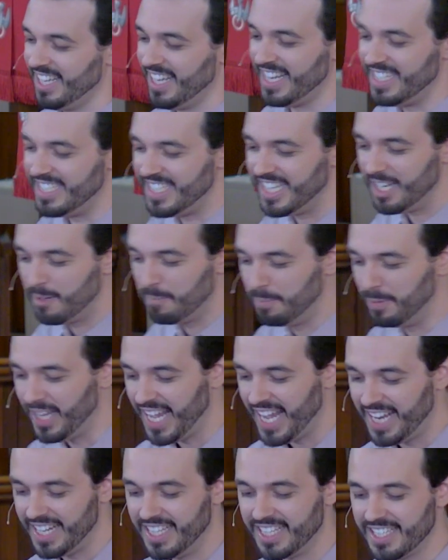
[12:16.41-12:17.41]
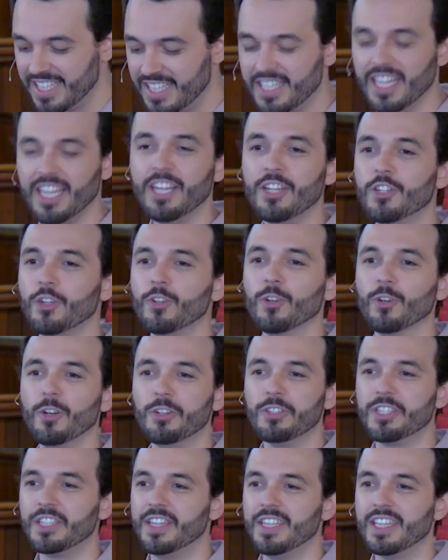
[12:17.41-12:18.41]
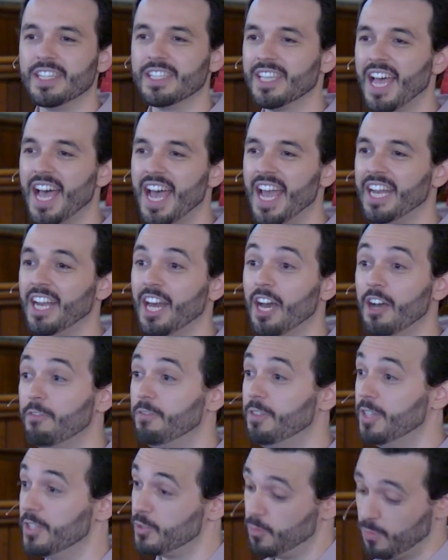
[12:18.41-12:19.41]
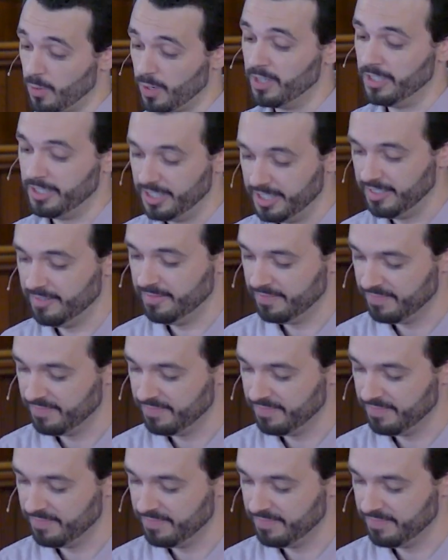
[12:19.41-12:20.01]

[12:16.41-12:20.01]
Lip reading: Indeed, blandness is integral to the design of this world.